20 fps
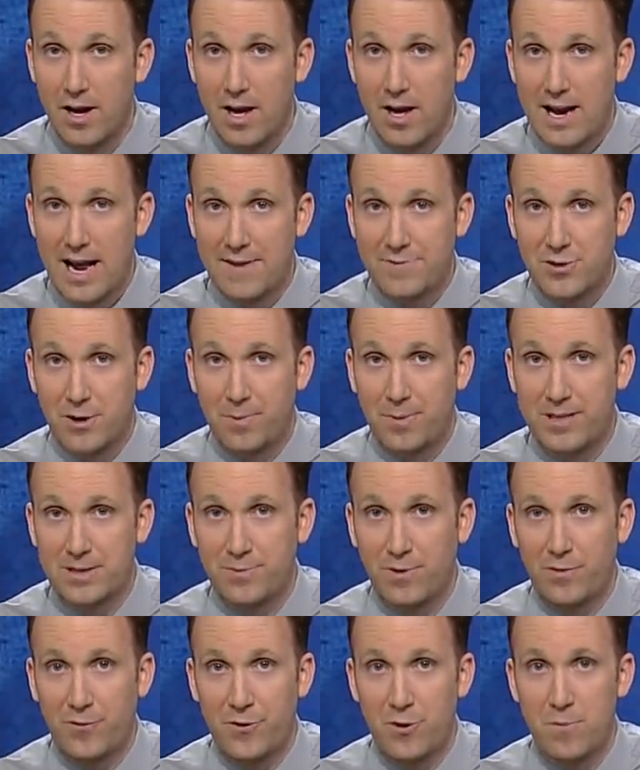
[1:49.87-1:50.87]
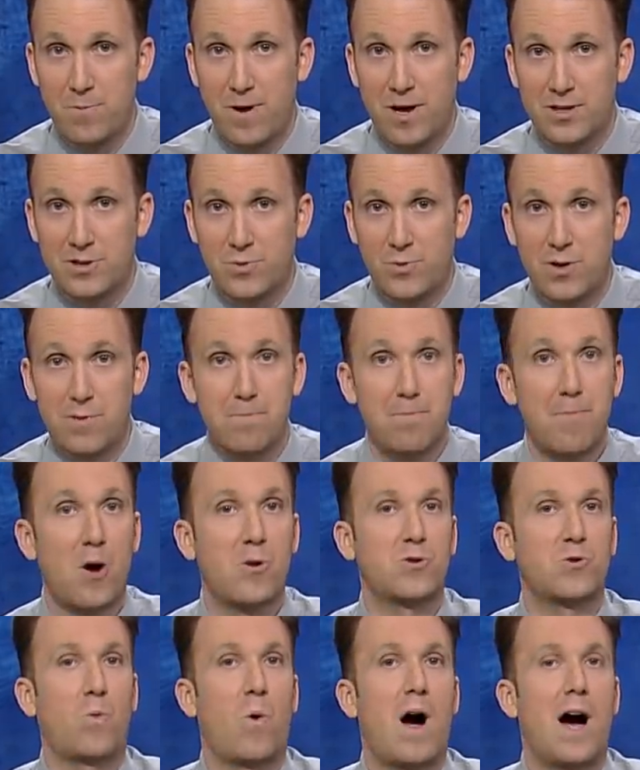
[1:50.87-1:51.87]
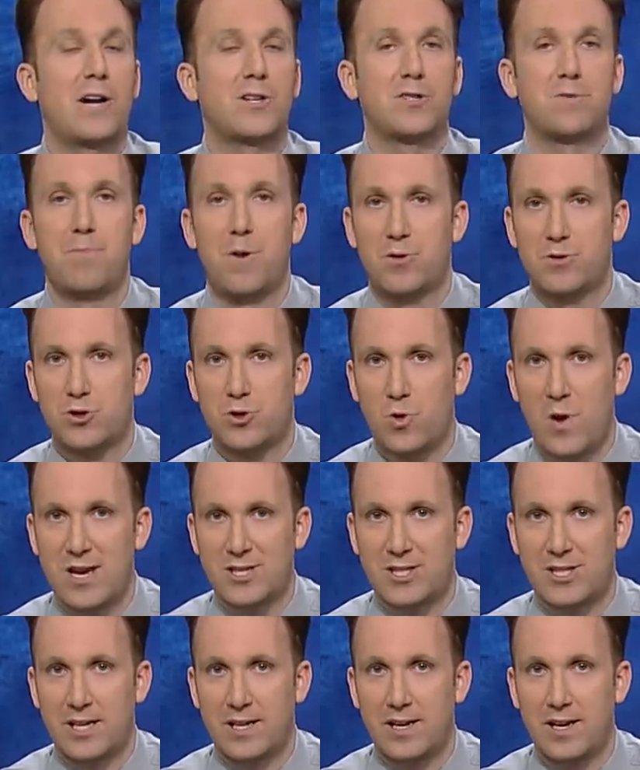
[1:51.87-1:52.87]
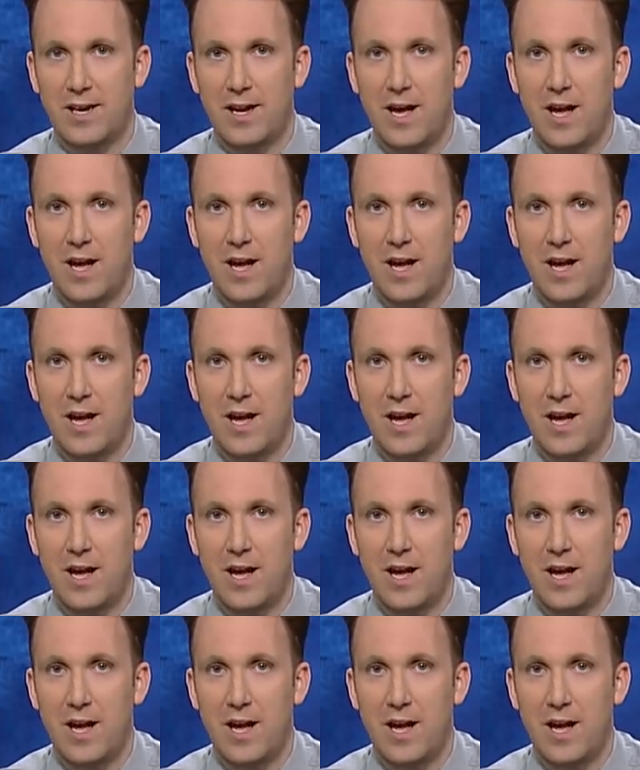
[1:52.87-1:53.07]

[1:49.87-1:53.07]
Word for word: And after a blissful few months with most watched, most trusted,